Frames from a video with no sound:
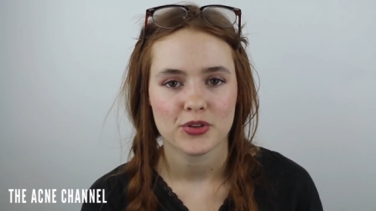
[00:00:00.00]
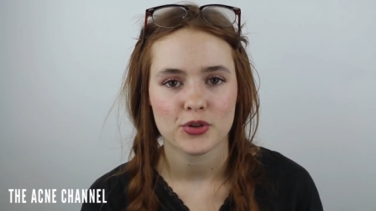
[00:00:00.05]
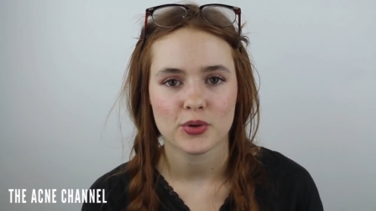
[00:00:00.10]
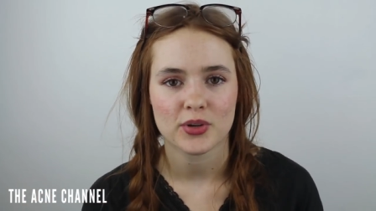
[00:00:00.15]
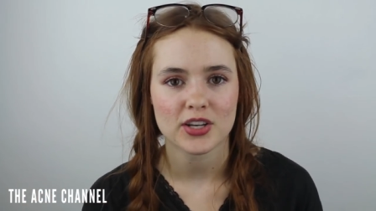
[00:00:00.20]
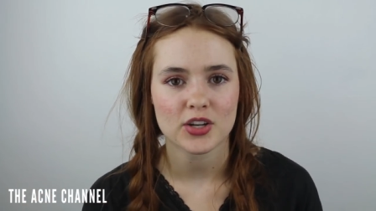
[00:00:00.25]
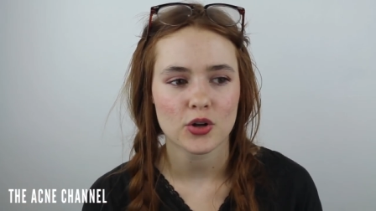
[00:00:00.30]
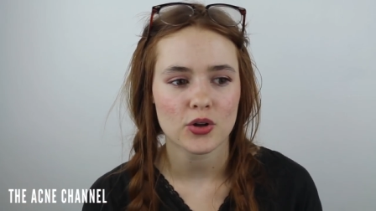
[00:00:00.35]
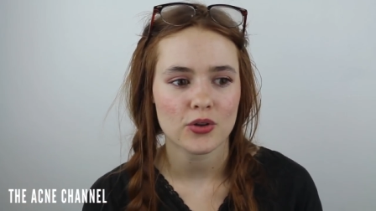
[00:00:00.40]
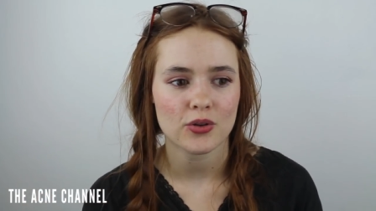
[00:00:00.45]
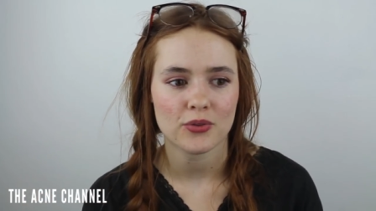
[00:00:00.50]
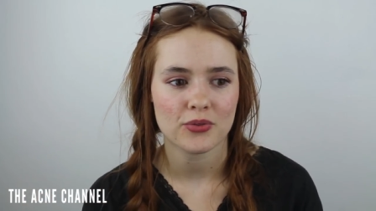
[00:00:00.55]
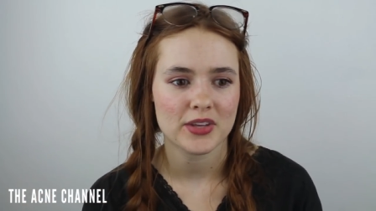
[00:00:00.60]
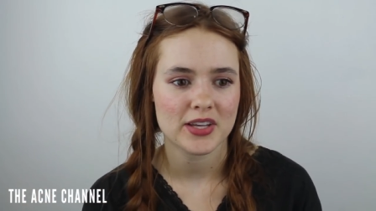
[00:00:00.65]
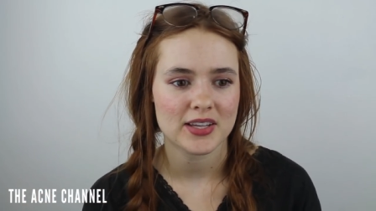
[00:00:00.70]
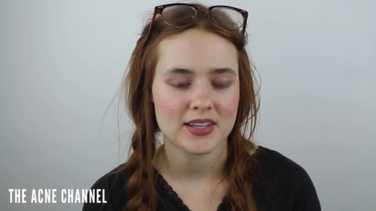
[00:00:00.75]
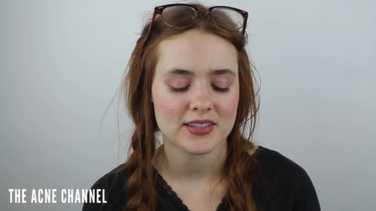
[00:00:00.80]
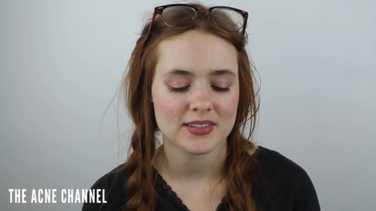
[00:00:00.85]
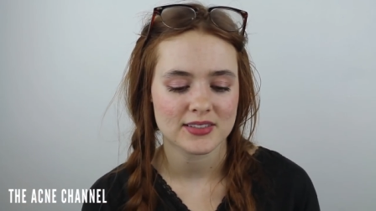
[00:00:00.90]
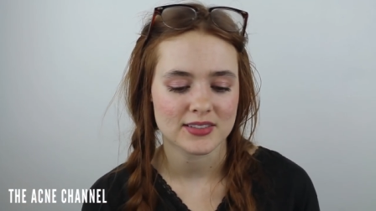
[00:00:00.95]
You'll get all
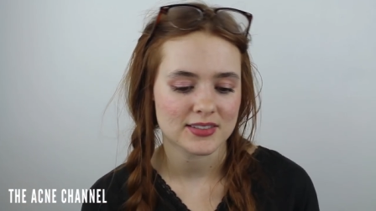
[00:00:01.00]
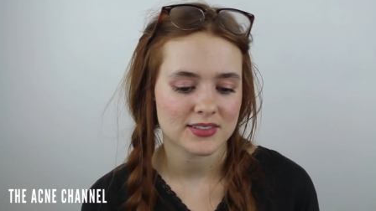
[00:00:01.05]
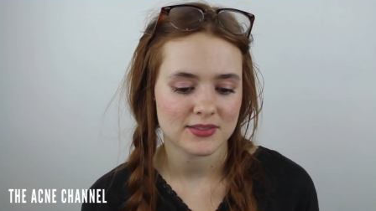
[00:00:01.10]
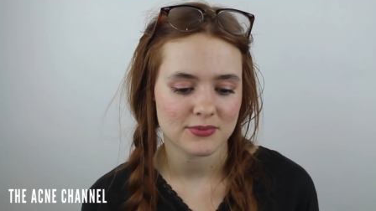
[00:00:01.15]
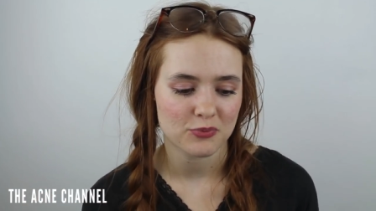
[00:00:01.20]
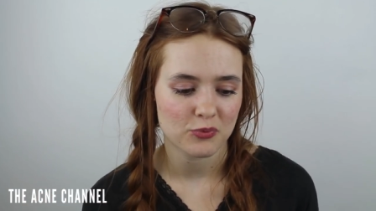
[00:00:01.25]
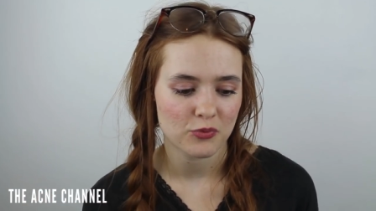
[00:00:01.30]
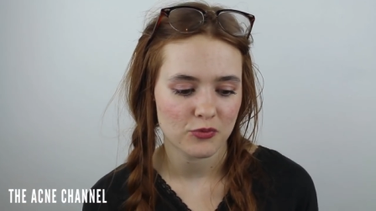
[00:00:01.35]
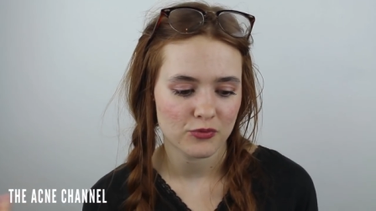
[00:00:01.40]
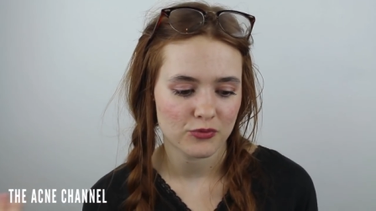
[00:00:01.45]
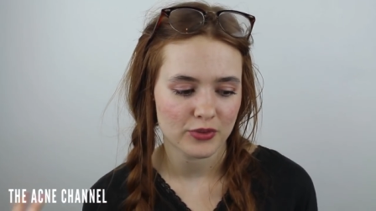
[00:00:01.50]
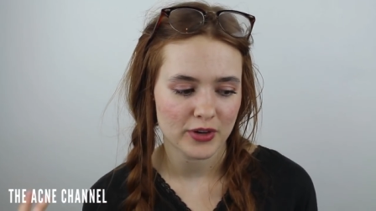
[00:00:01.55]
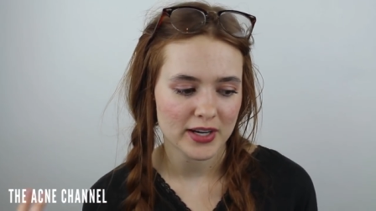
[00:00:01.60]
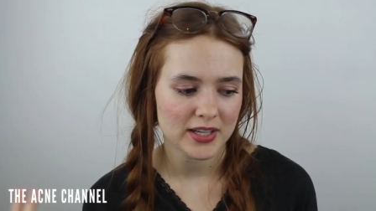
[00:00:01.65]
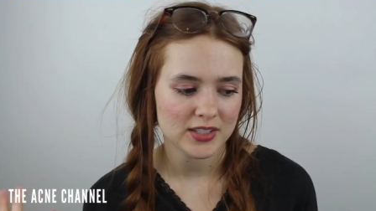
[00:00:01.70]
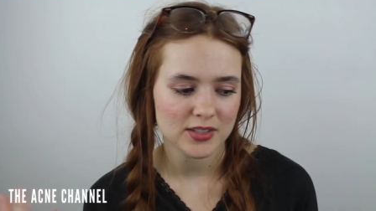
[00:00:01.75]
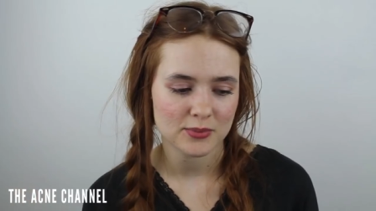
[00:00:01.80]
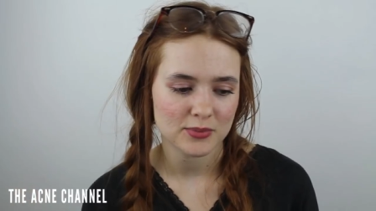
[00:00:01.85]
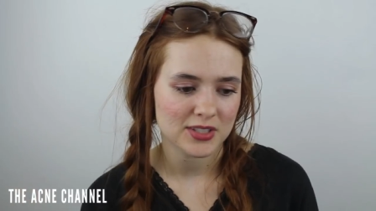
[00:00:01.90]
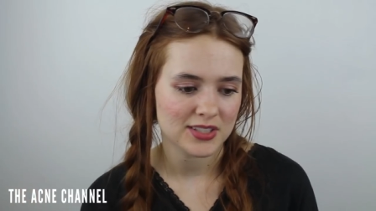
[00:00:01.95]
these
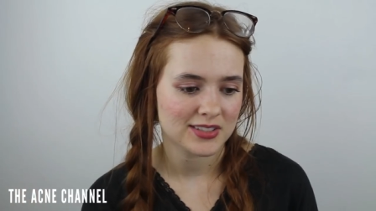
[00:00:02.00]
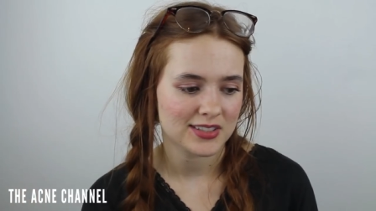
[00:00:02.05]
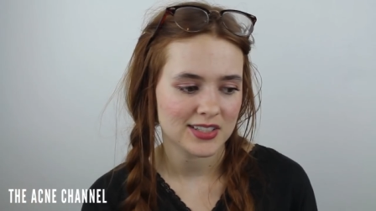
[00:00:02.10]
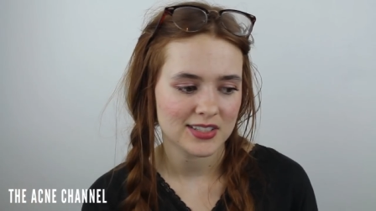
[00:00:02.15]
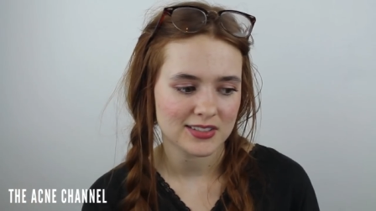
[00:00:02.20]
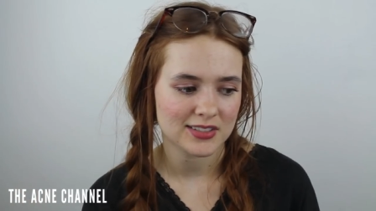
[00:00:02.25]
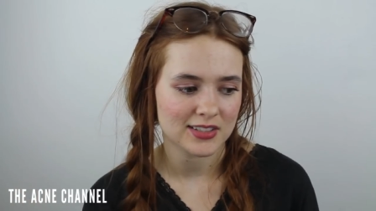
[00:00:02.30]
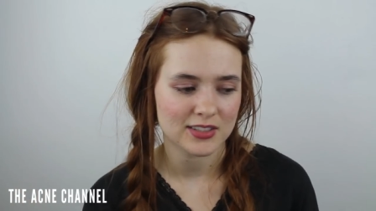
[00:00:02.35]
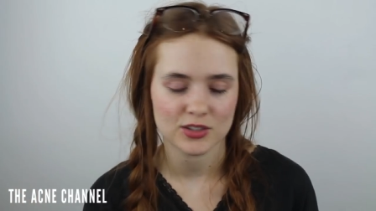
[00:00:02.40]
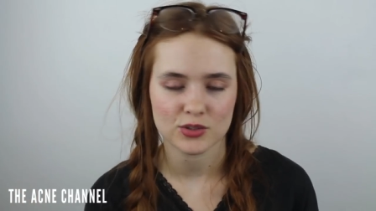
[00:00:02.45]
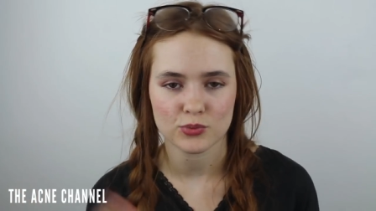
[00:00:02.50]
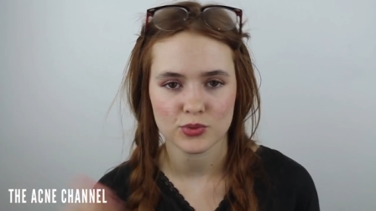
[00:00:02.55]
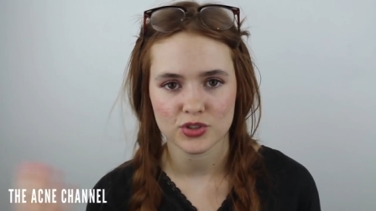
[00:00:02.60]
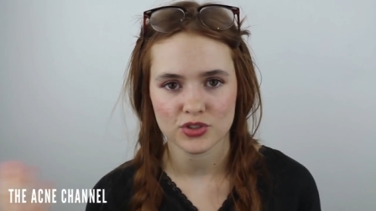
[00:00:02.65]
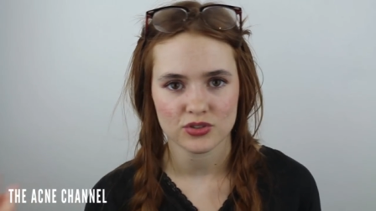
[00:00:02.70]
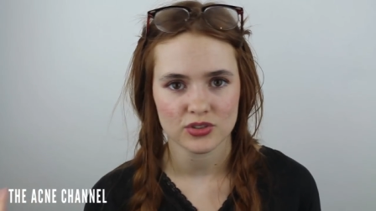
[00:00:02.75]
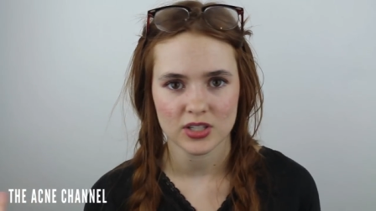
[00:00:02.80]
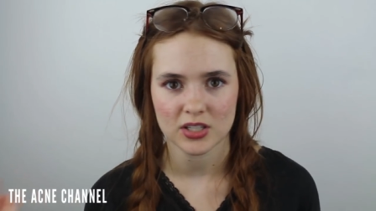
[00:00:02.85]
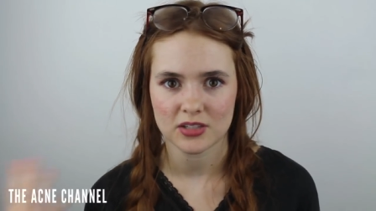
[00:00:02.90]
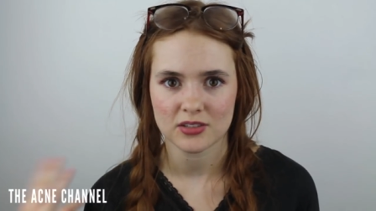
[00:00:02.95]
random diseases,
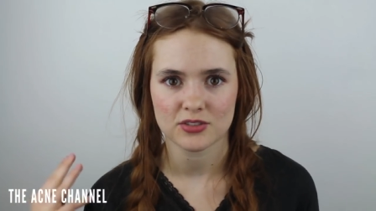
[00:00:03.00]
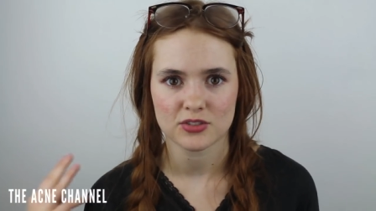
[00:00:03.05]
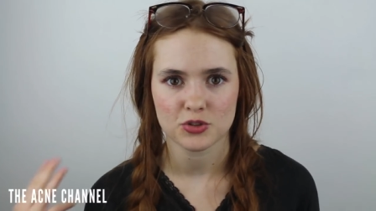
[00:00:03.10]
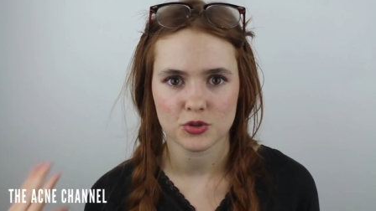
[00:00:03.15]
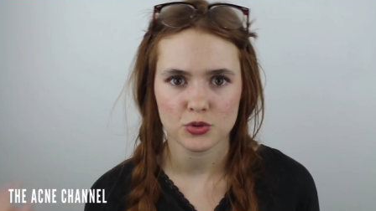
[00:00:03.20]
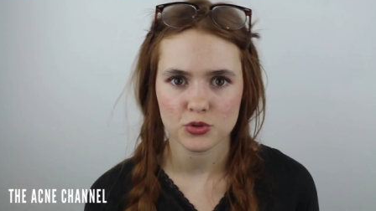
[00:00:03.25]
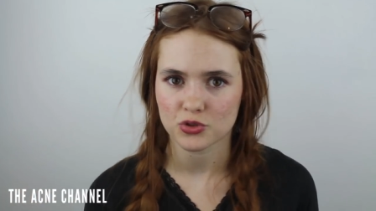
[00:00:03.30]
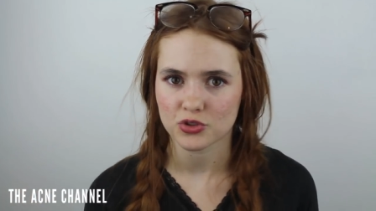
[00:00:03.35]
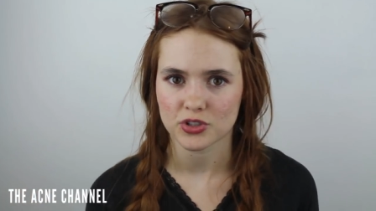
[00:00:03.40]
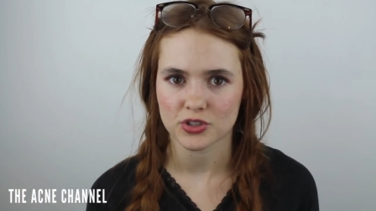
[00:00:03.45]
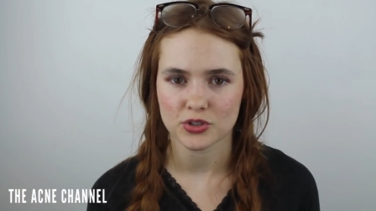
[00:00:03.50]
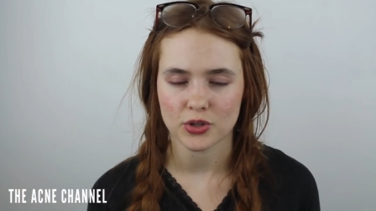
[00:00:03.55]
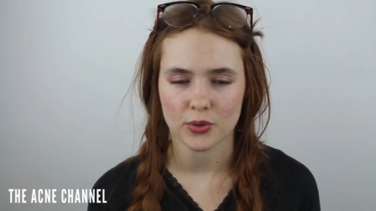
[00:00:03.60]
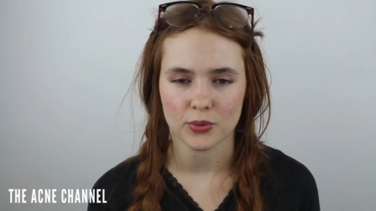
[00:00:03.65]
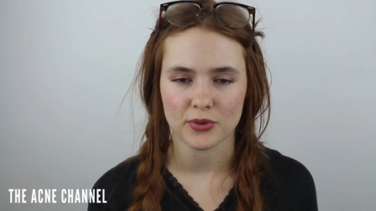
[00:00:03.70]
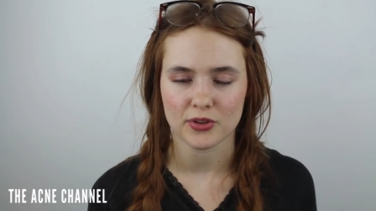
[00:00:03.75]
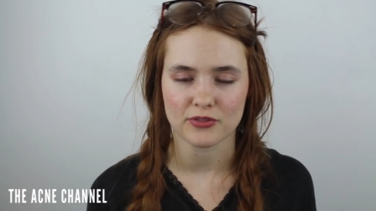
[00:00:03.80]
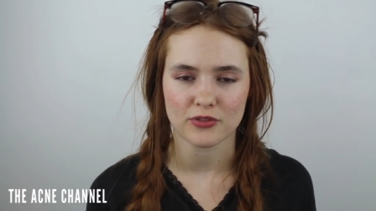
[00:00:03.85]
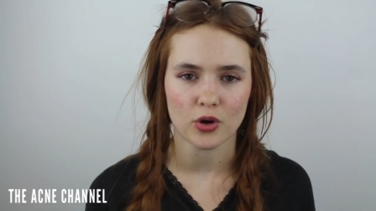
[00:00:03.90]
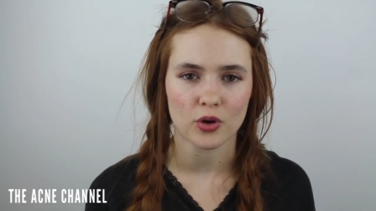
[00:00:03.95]
which is usually
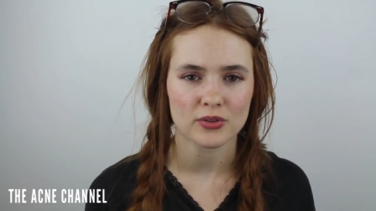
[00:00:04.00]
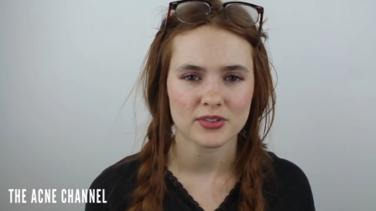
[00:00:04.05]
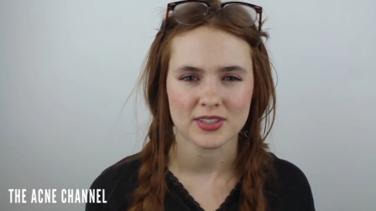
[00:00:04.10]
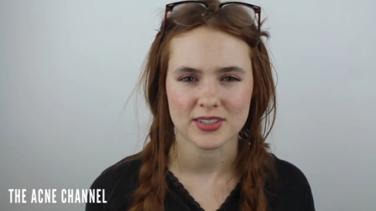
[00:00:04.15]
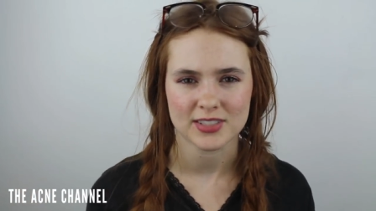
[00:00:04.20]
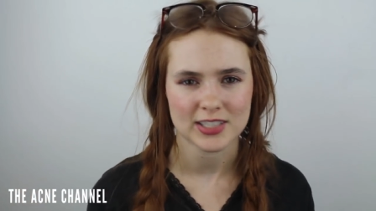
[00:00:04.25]
totally false.